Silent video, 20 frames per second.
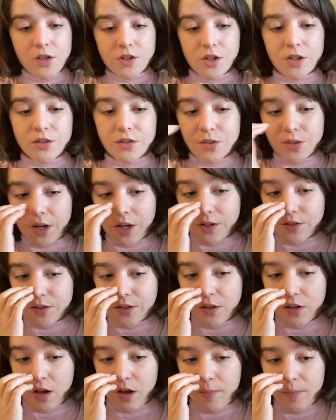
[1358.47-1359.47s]
She also talks a
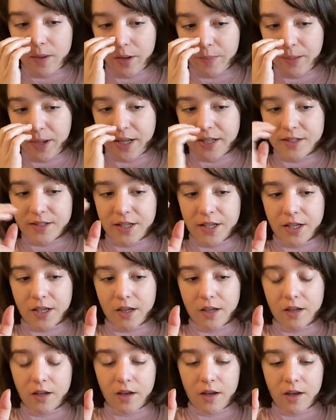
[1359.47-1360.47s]
lot about
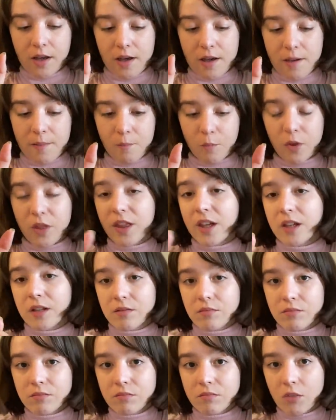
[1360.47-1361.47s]
painting um,
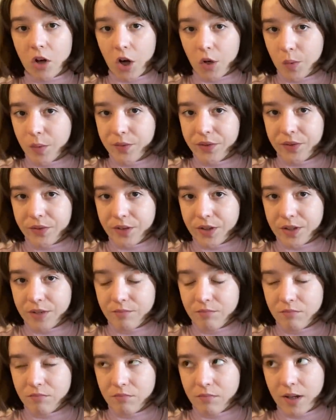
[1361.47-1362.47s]
within Agua Viva
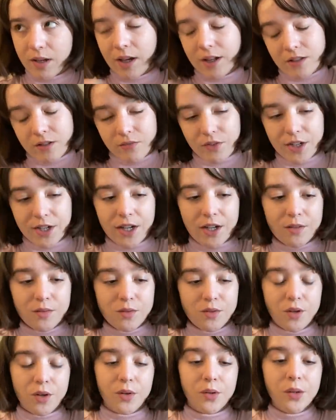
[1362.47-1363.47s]
as of right now.
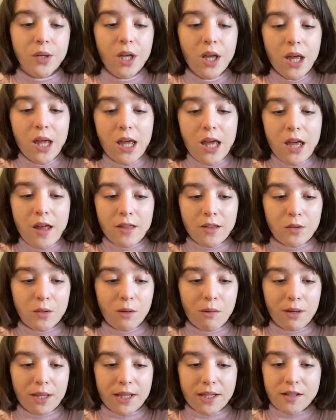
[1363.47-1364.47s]
So the
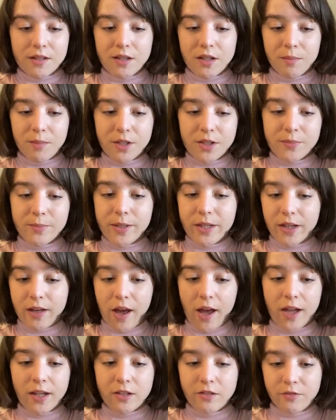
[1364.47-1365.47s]
quote is, there must be a
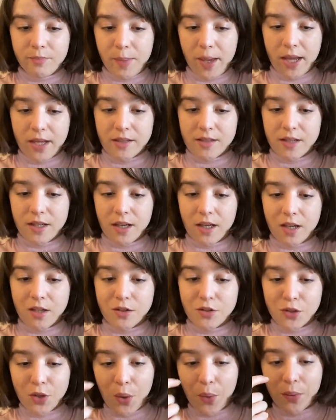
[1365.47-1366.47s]
kind of painting
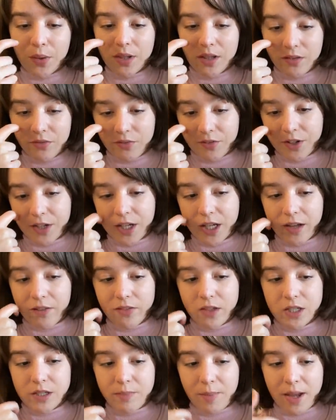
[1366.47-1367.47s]
totally free of
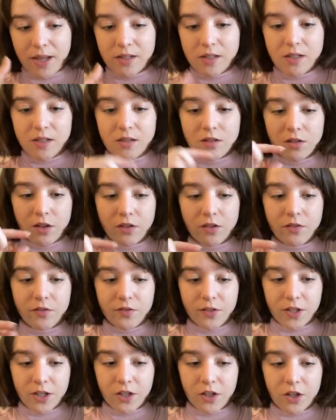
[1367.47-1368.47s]
the dependence on the
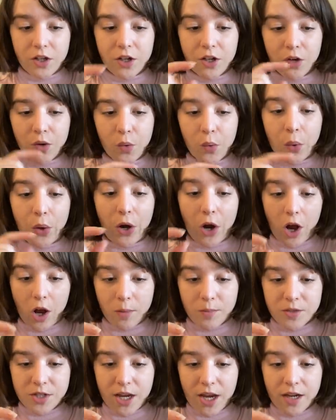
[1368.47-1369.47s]
figure or
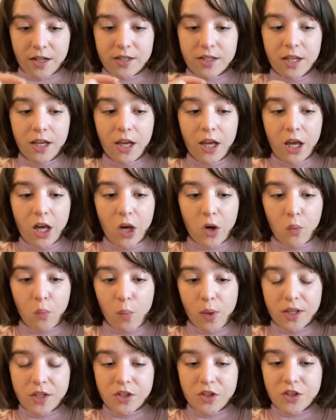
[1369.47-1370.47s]
object,
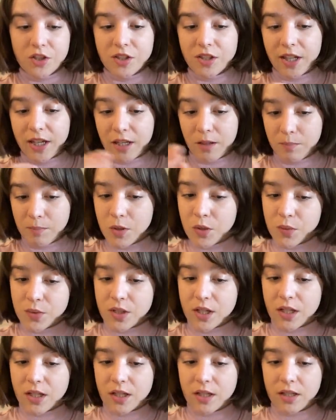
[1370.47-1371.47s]
which, like
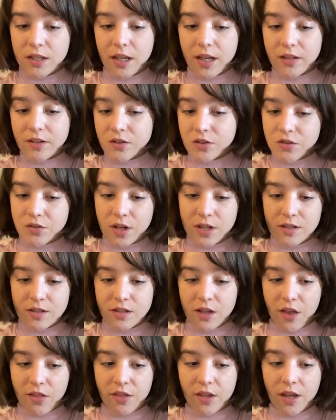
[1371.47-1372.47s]
music, illustrates
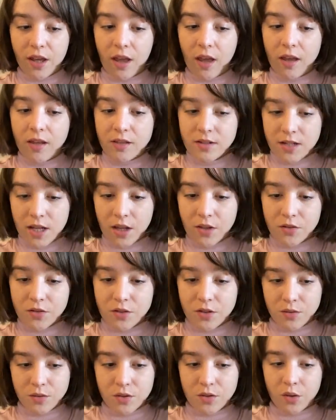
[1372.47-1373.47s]
nothing, tells
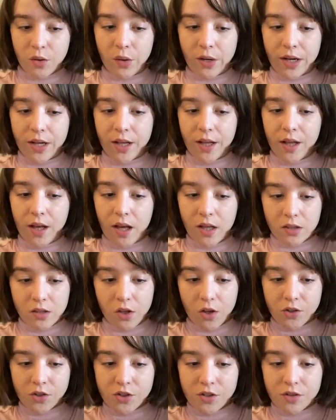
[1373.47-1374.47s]
no story, and
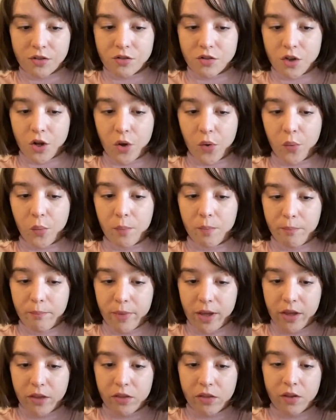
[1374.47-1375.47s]
launches no
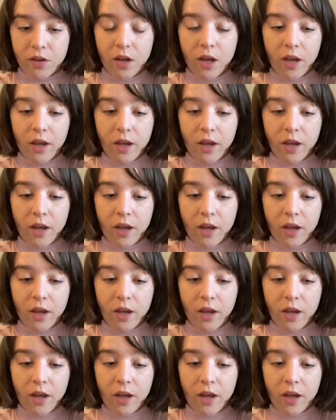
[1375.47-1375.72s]
myth.